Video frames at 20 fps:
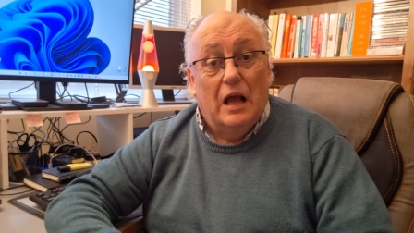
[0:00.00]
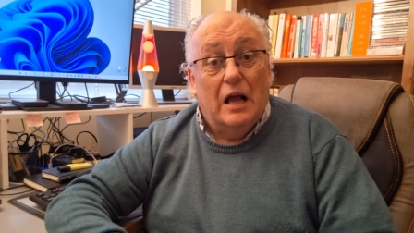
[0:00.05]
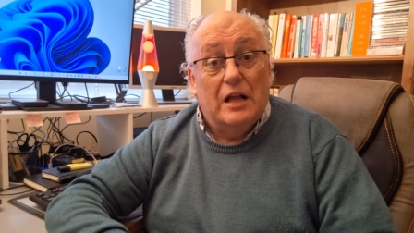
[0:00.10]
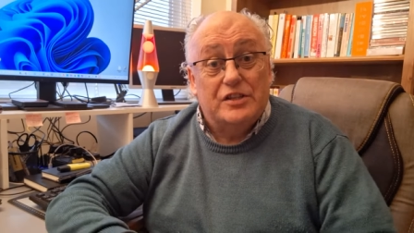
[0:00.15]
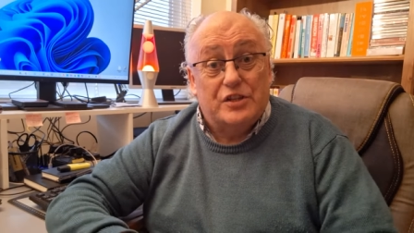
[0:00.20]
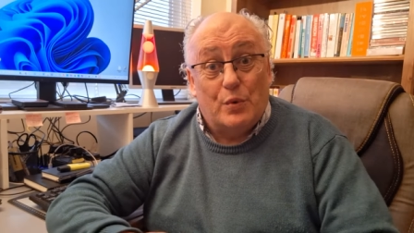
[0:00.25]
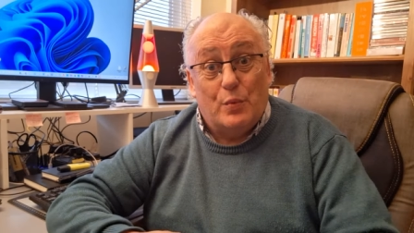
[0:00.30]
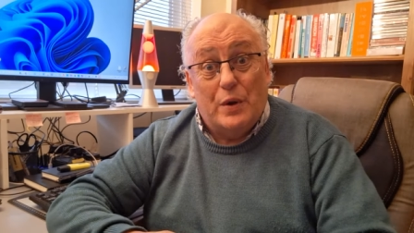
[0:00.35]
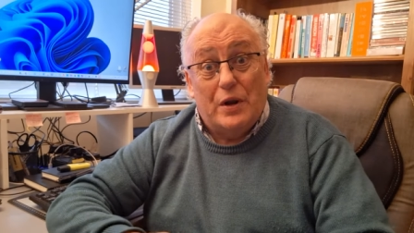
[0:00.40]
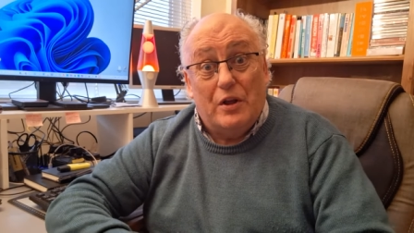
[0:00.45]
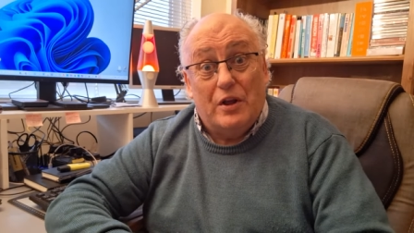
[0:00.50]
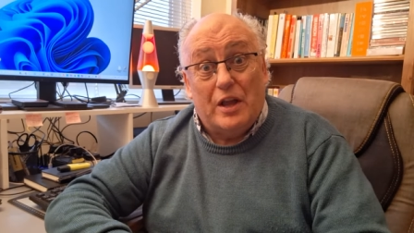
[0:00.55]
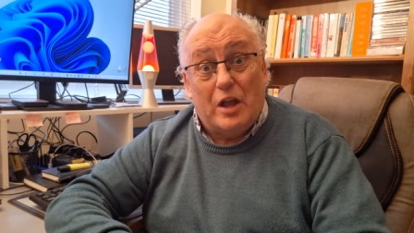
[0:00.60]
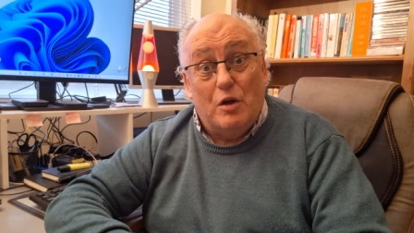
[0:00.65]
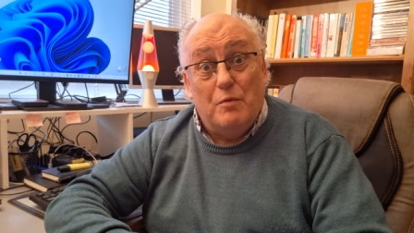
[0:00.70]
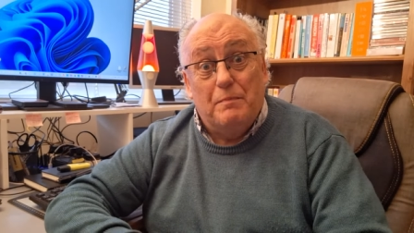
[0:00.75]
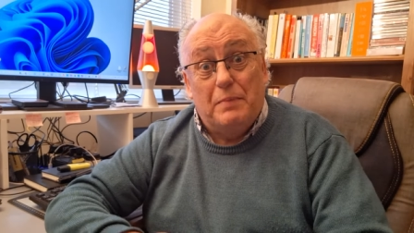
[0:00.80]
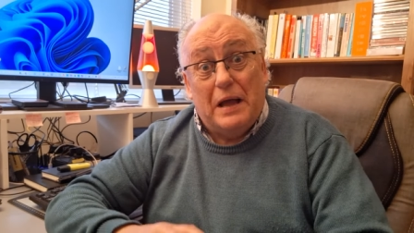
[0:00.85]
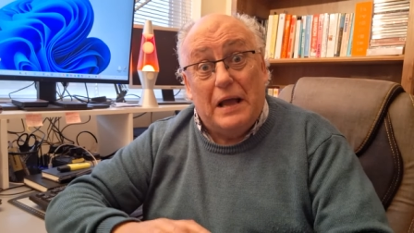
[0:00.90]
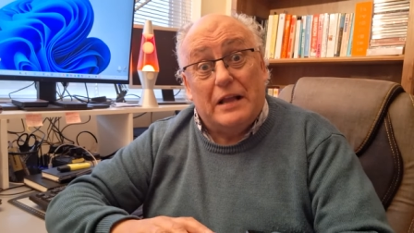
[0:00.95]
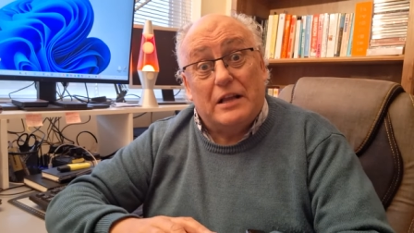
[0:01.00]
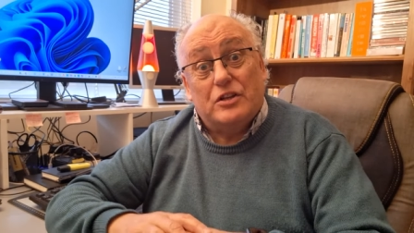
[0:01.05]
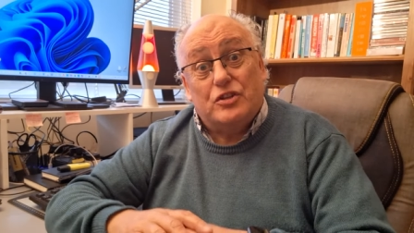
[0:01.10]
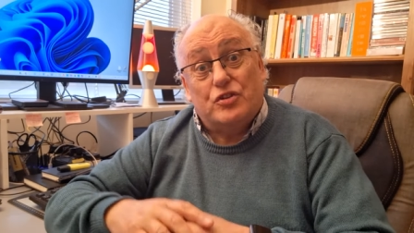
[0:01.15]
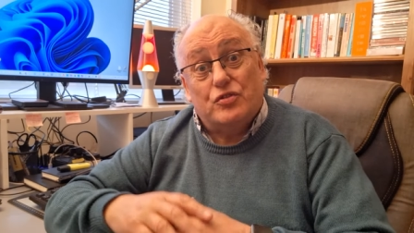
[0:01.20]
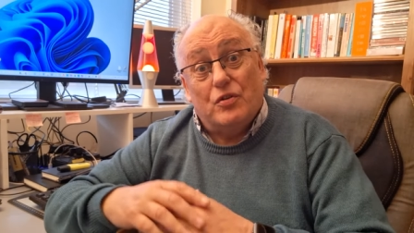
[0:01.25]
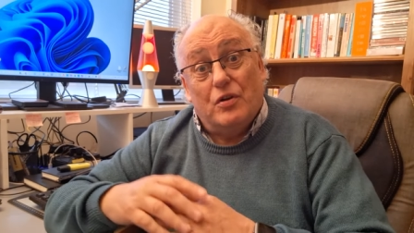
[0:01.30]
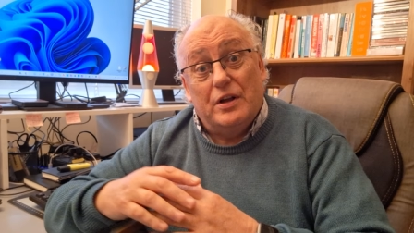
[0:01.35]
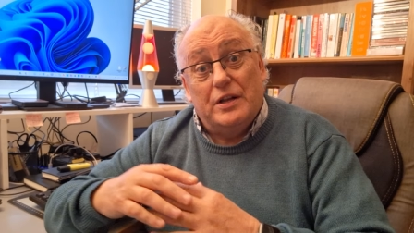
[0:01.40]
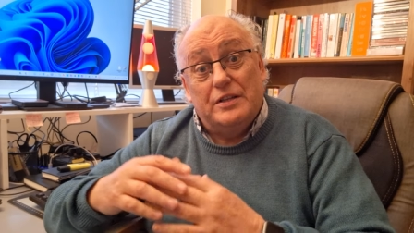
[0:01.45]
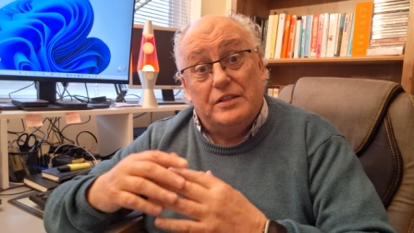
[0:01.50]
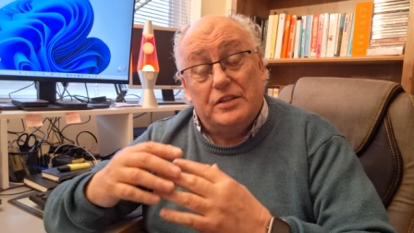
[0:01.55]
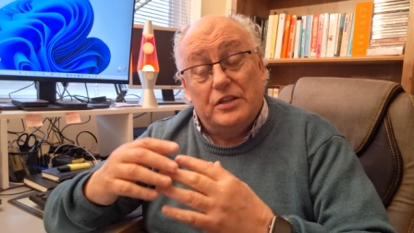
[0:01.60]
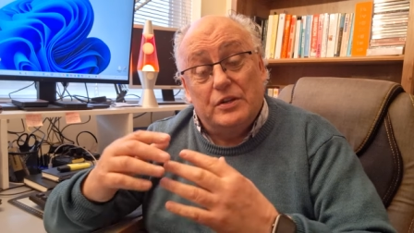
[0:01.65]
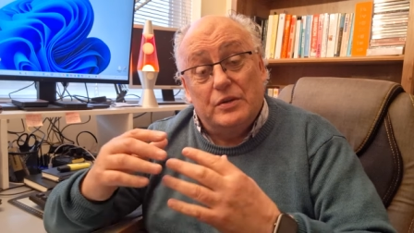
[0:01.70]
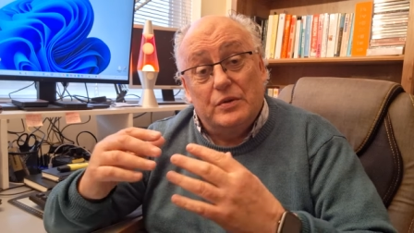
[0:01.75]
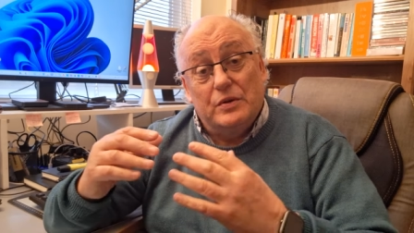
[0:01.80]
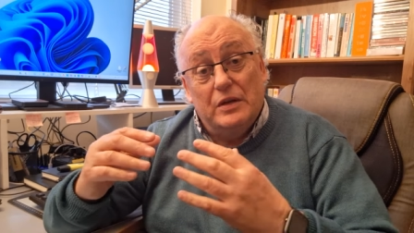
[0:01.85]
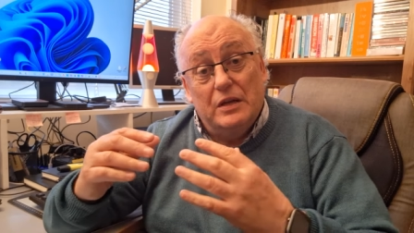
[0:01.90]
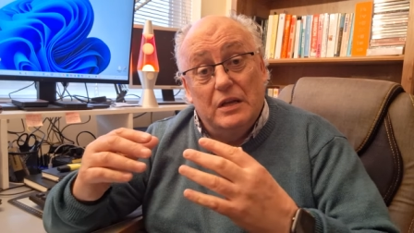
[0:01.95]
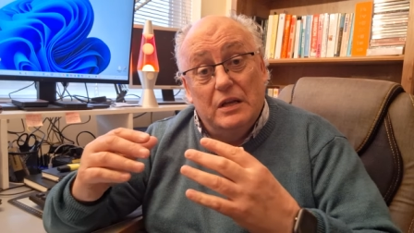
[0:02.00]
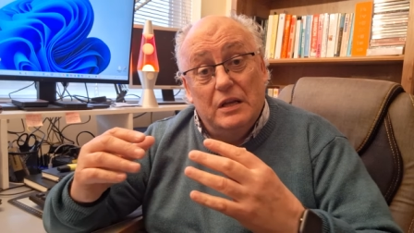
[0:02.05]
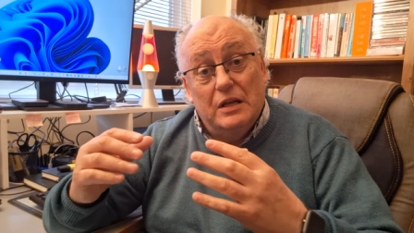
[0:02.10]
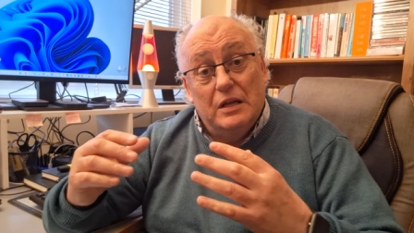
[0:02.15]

And so when I go back trying to